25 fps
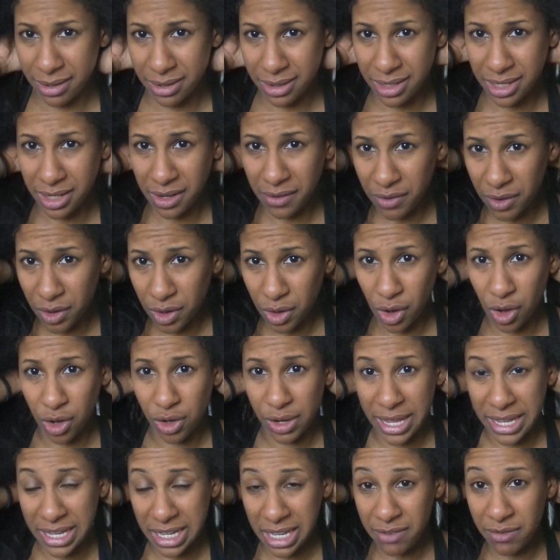difficult.
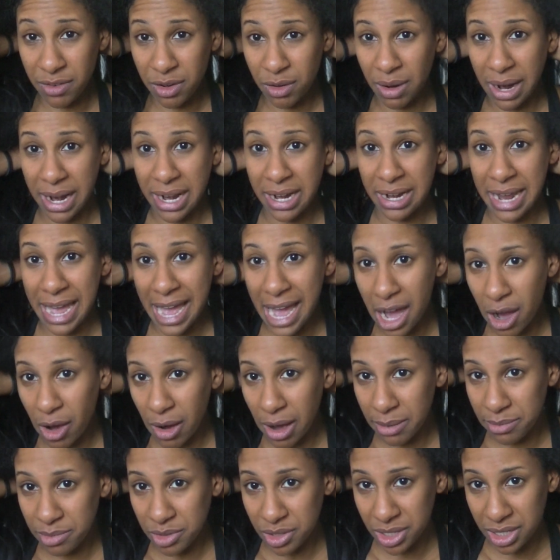Like, even right now,
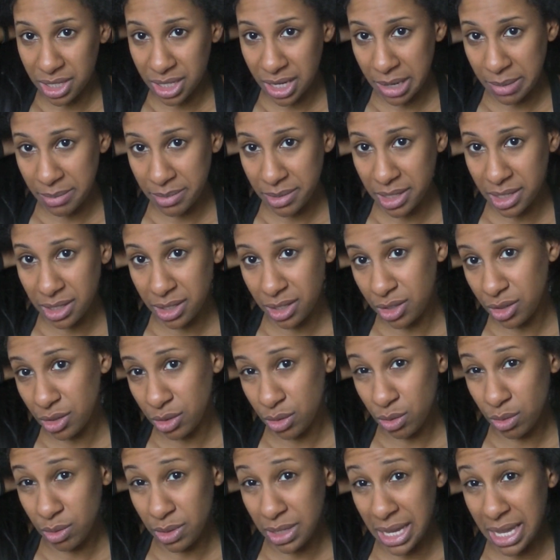I'm just tempted
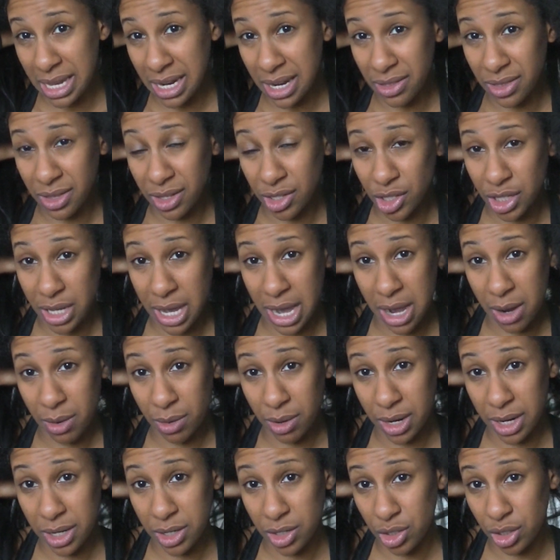to get in the
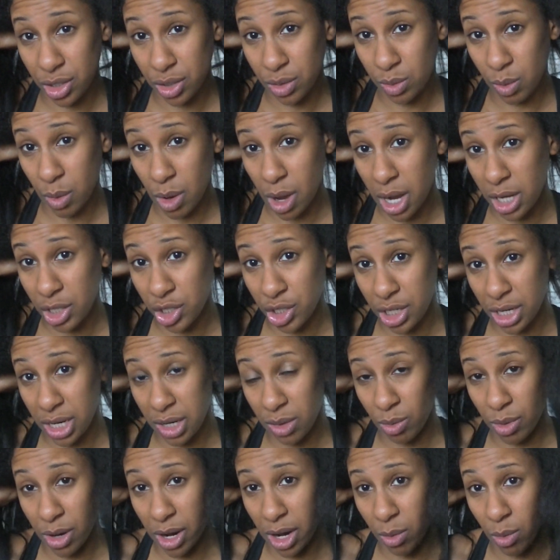shower and just wash it
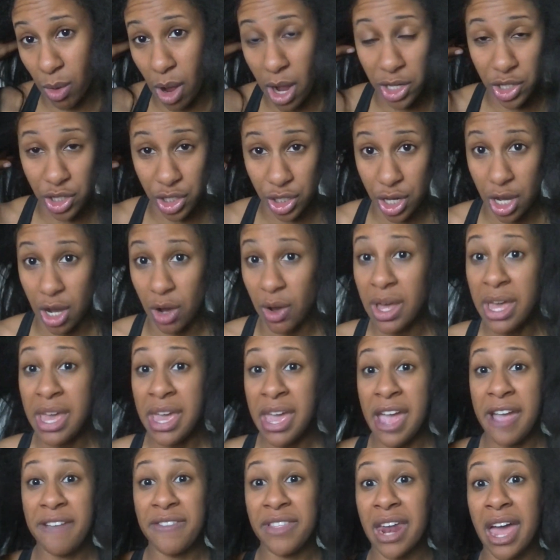and wear a wash and go.
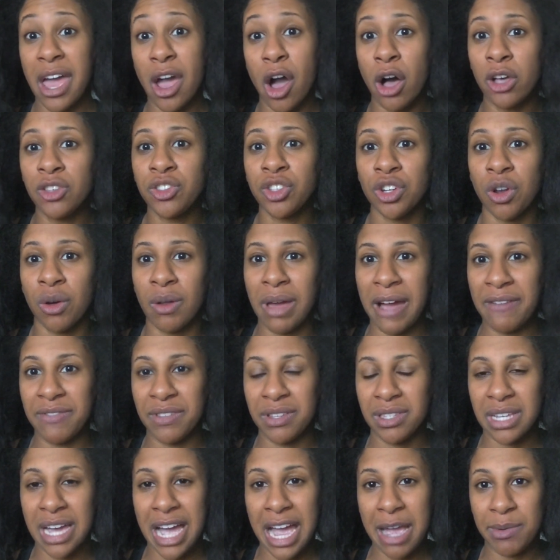And then I also don't have
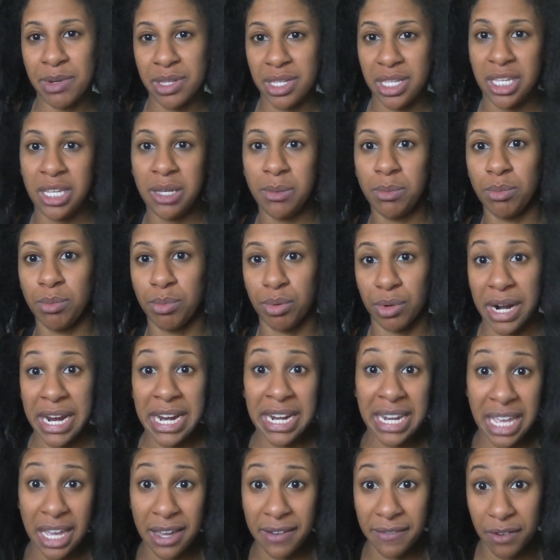the time to keep
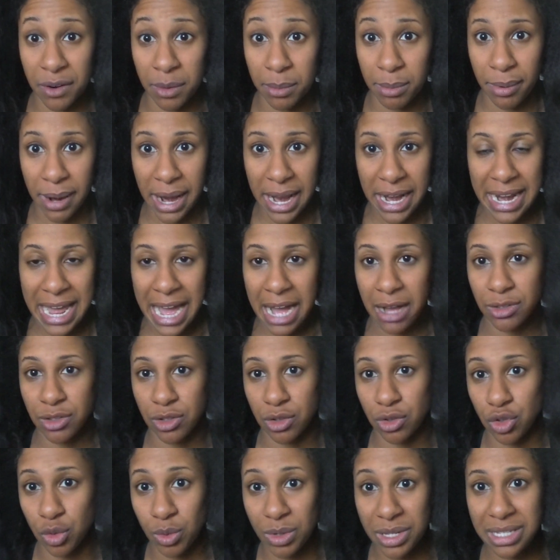braiding it for braid outs
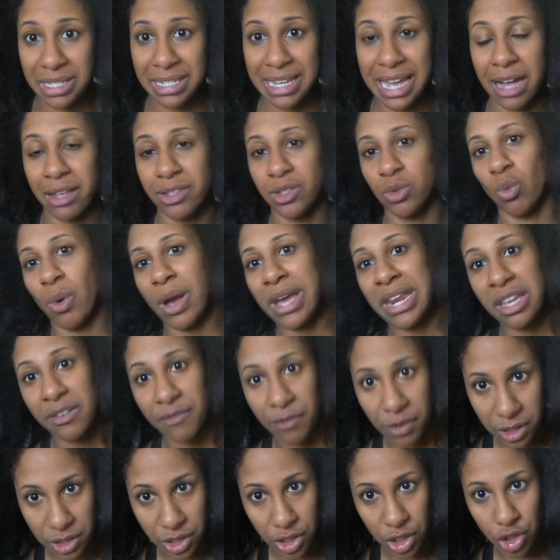or twist outs, waiting
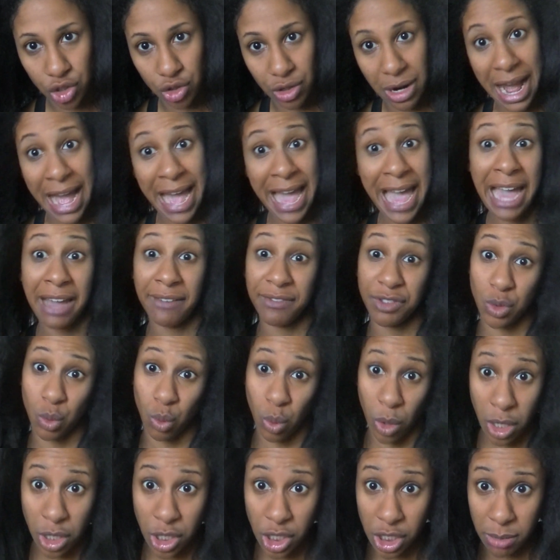for it to dry. I have to
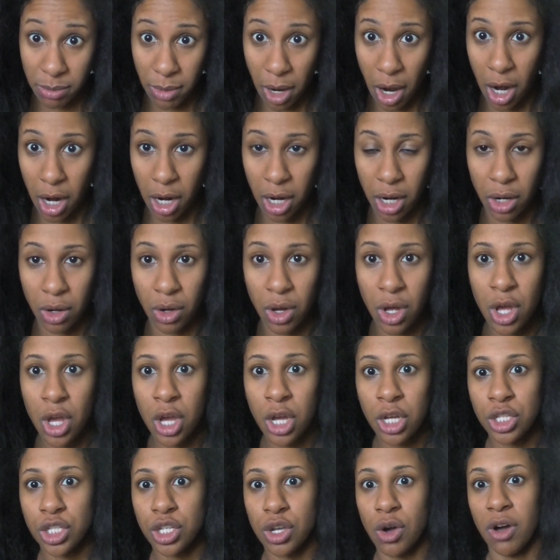work tomorrow.
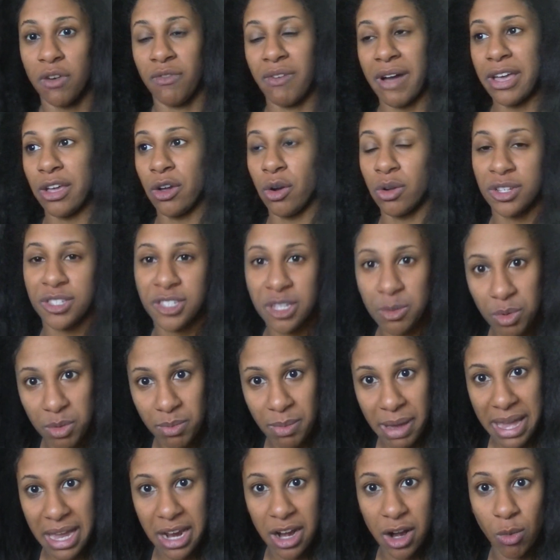So if I go to sleep with
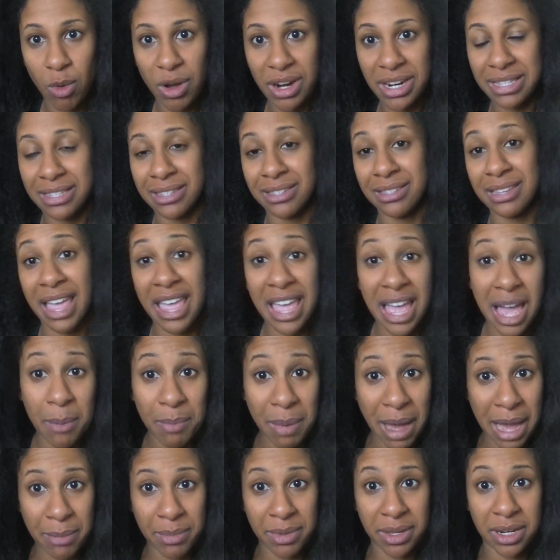my hair when it's damp,
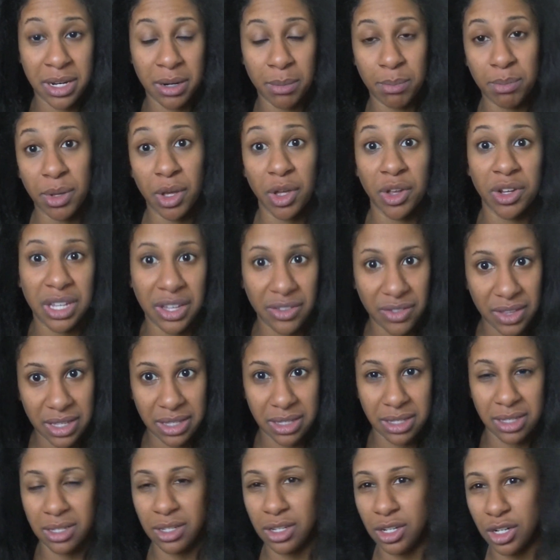I'm in a building
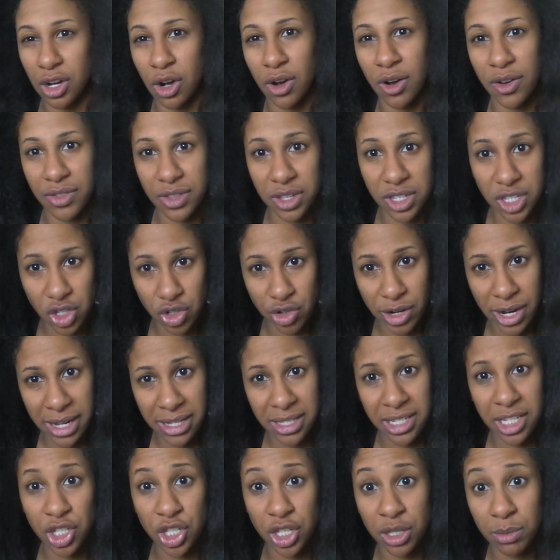that's, you know, in this
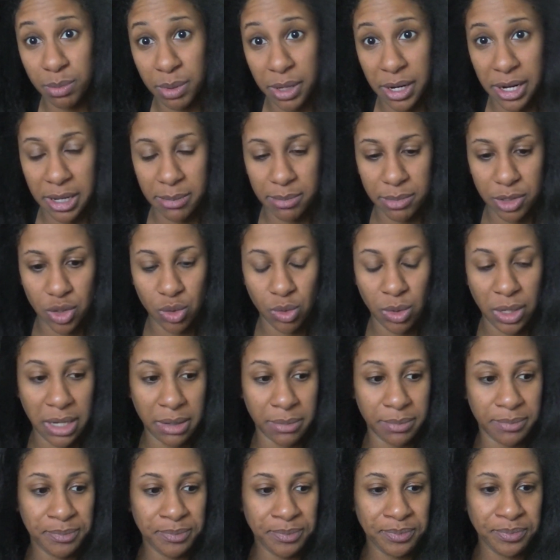transition period
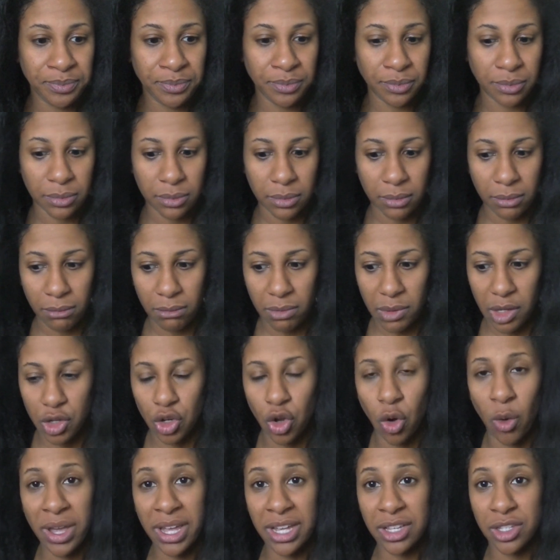between
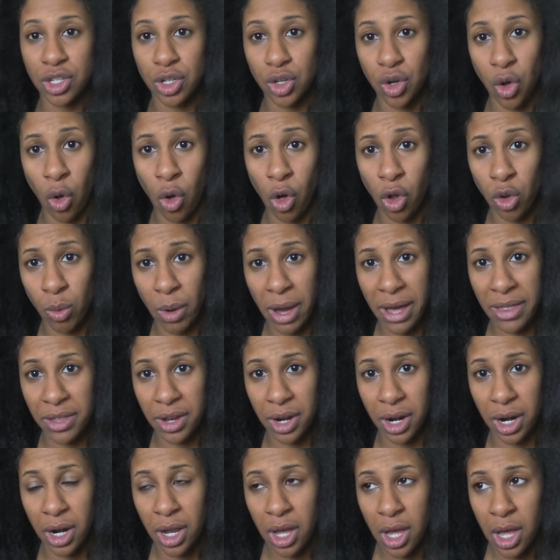going into cold
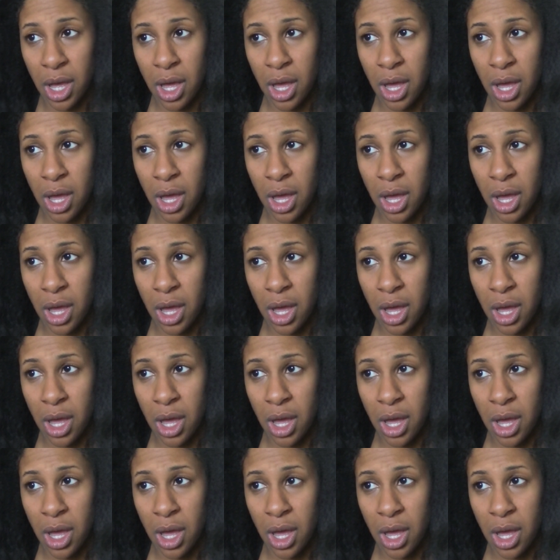weather.